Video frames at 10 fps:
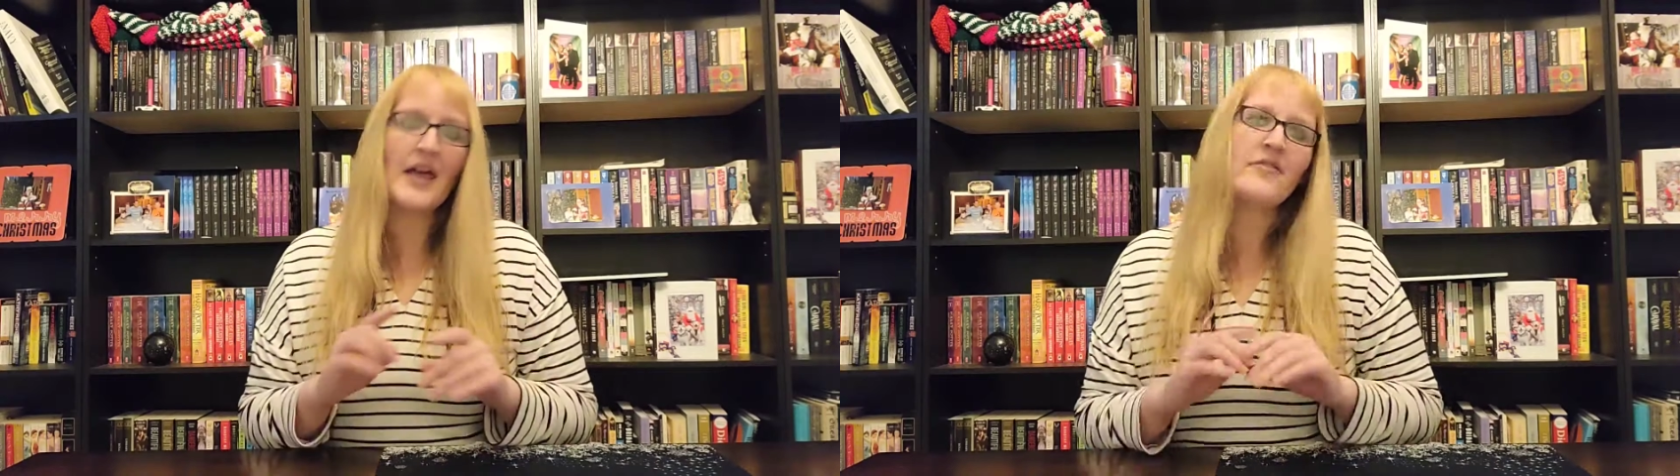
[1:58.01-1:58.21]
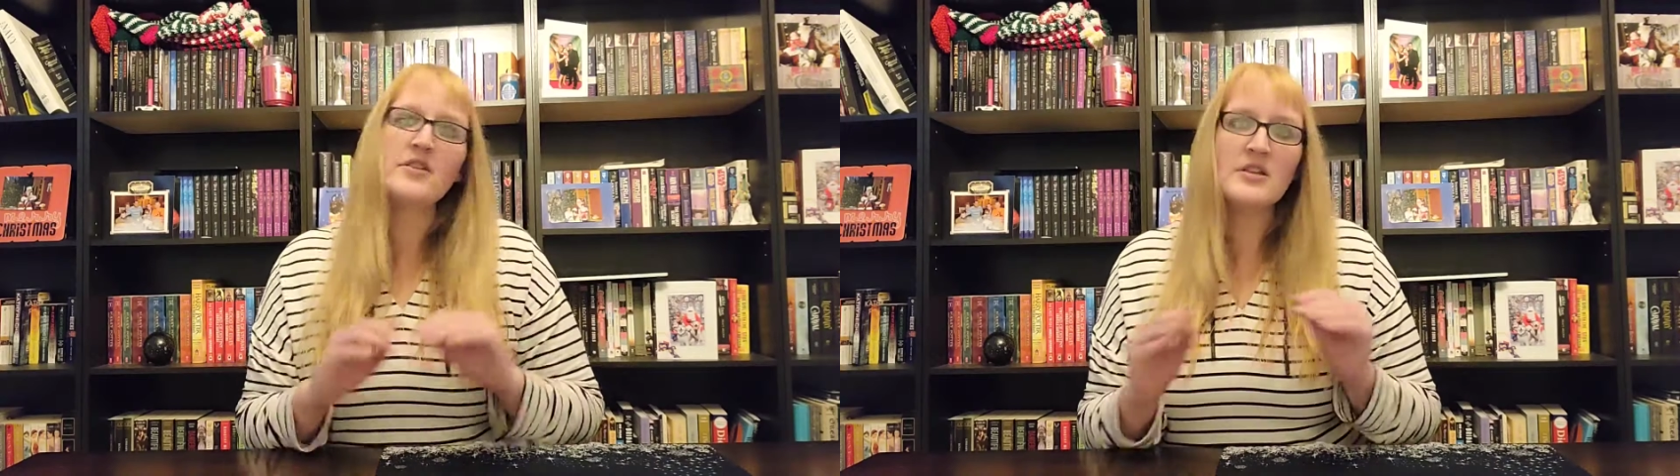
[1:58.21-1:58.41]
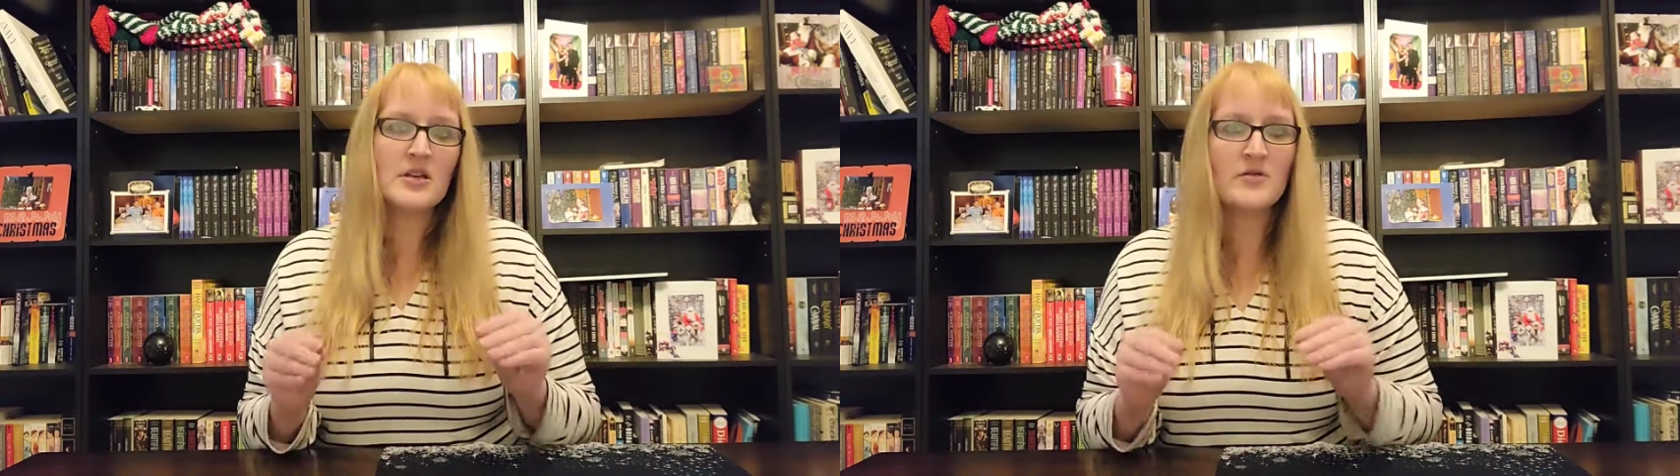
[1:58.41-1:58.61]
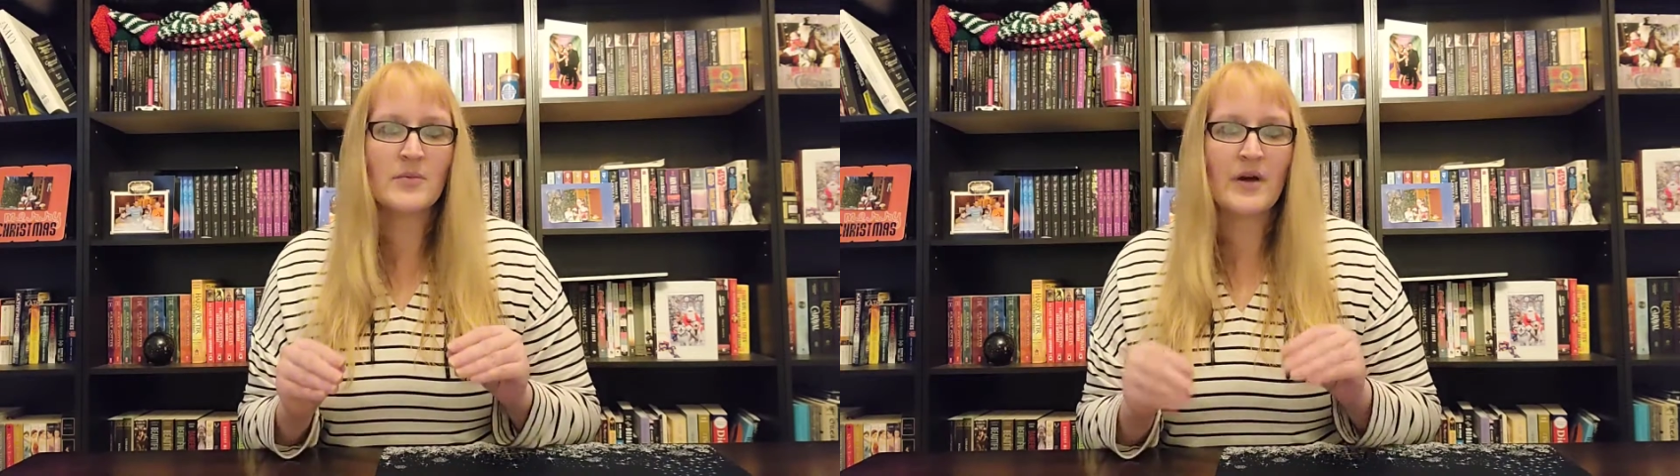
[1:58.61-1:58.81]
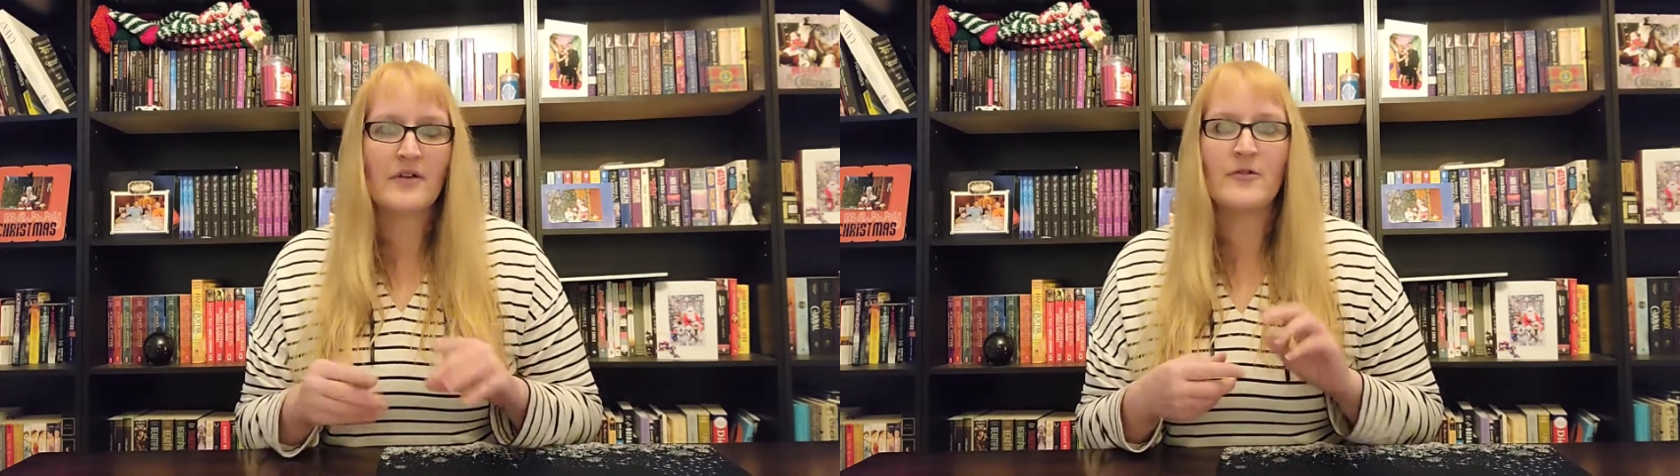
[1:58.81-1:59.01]
everything you
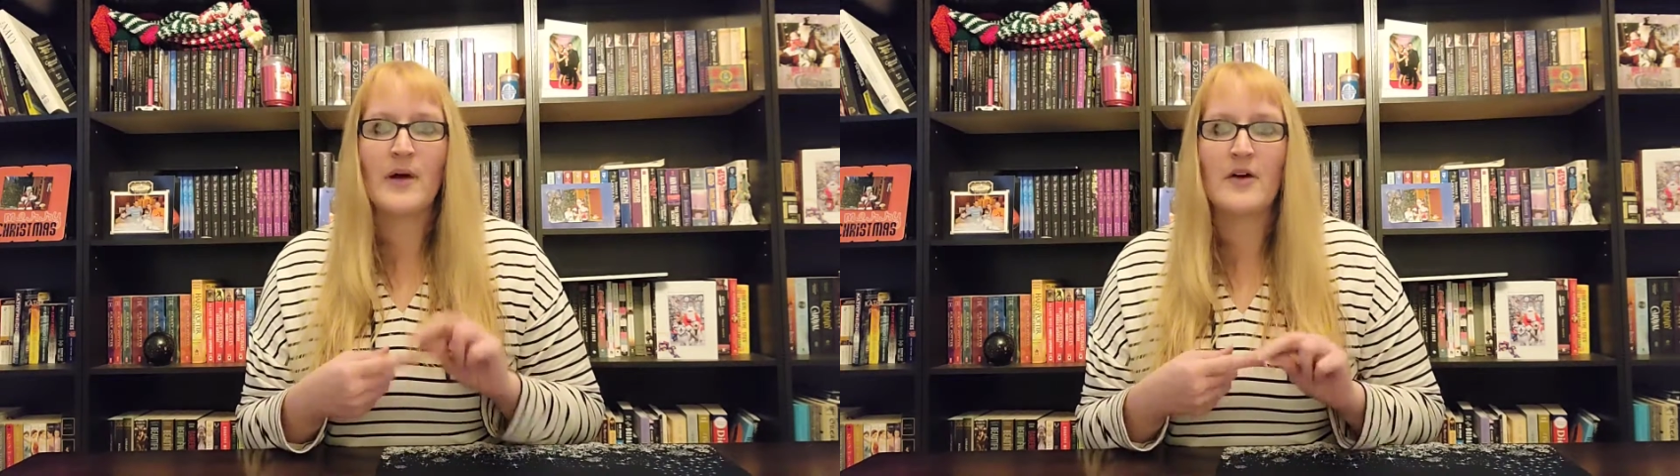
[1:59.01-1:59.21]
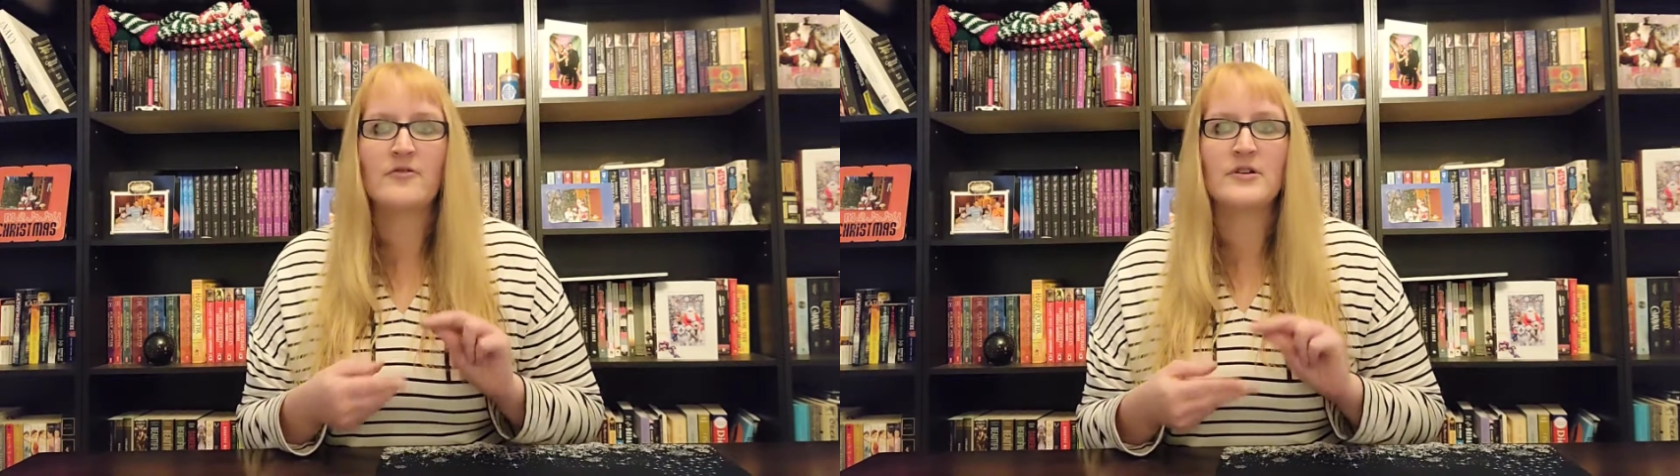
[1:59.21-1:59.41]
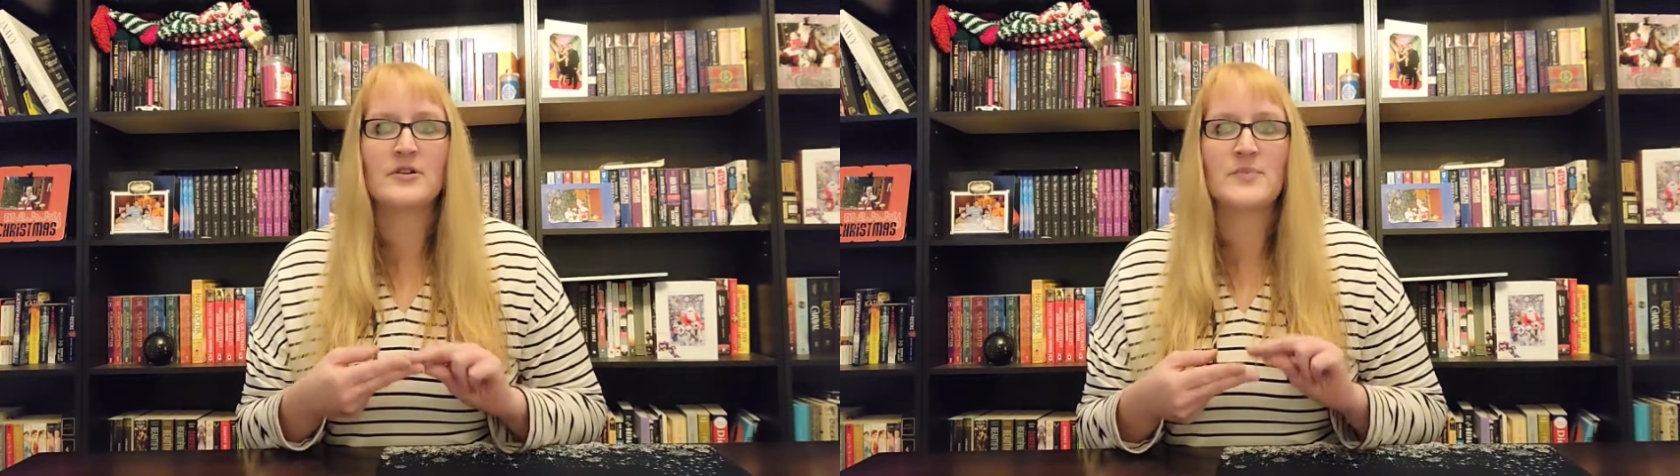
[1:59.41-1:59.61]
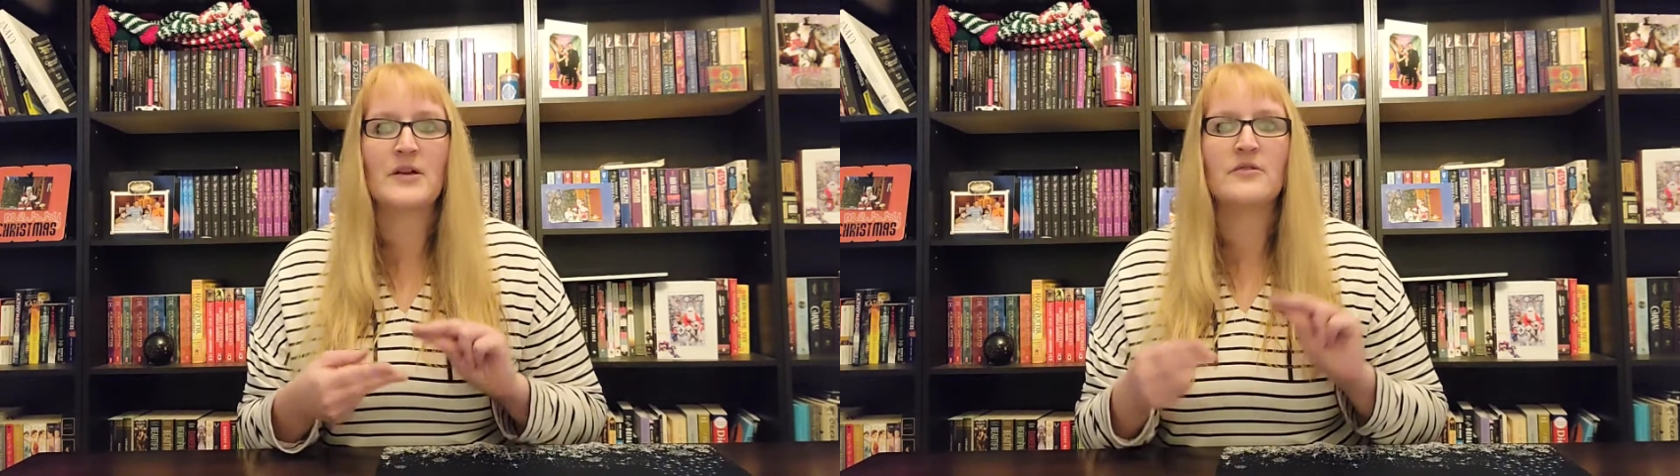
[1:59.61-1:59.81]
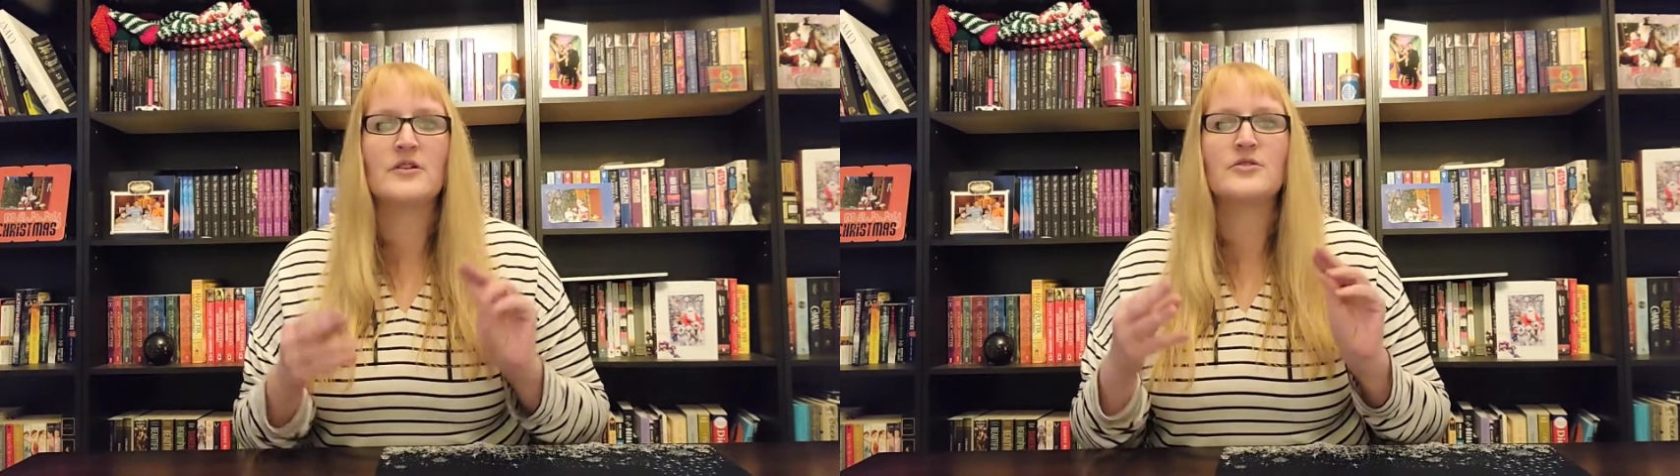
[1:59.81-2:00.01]
get back from alpha readers,
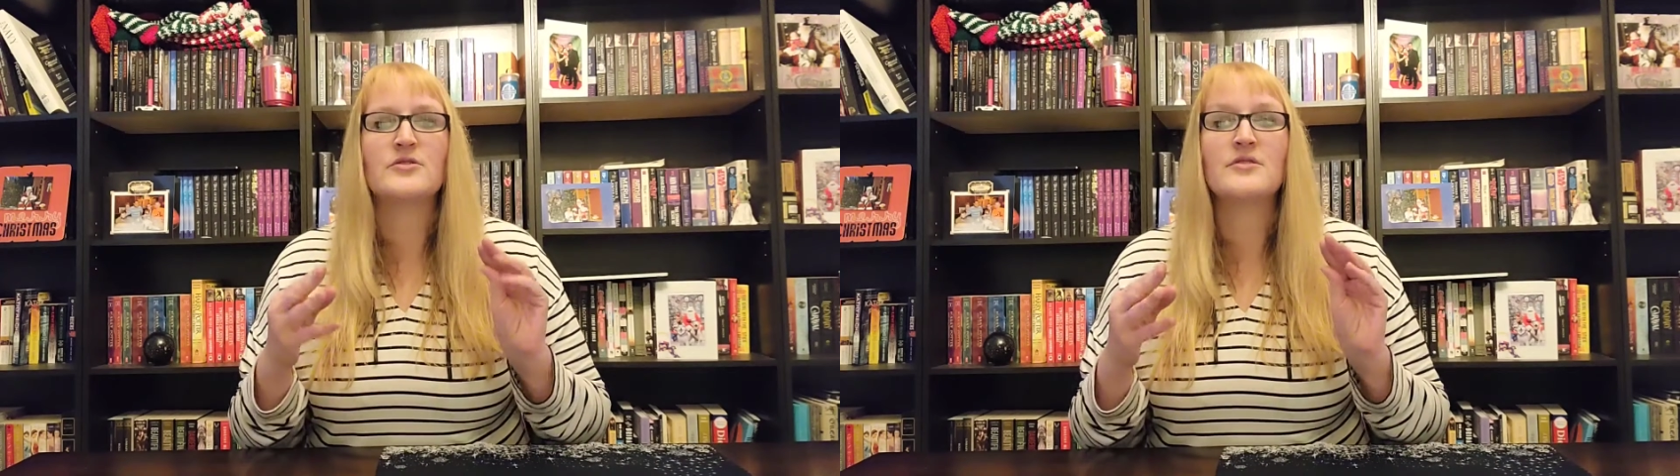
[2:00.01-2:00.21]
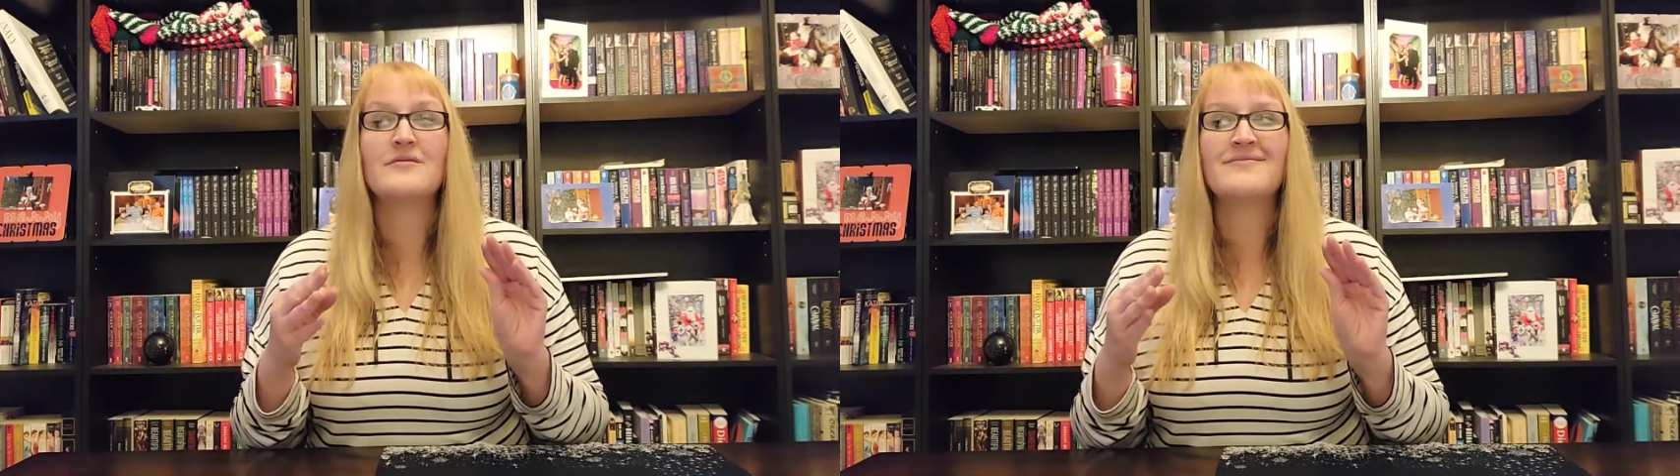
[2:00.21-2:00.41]
beta readers,